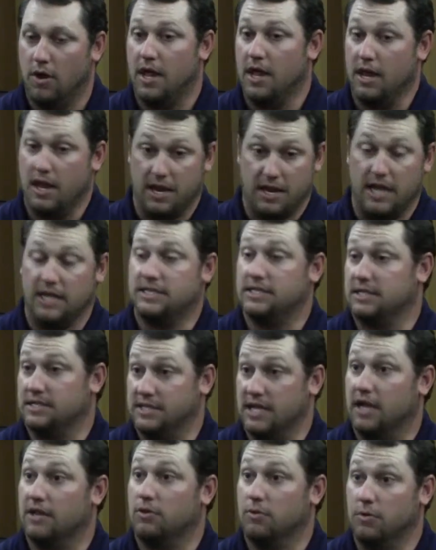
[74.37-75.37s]
And that's
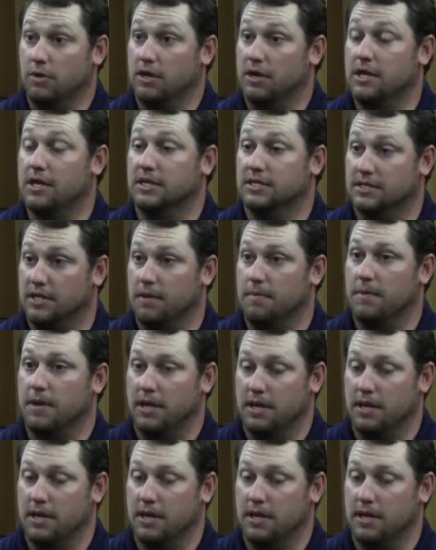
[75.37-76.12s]
exactly what it is. I mean,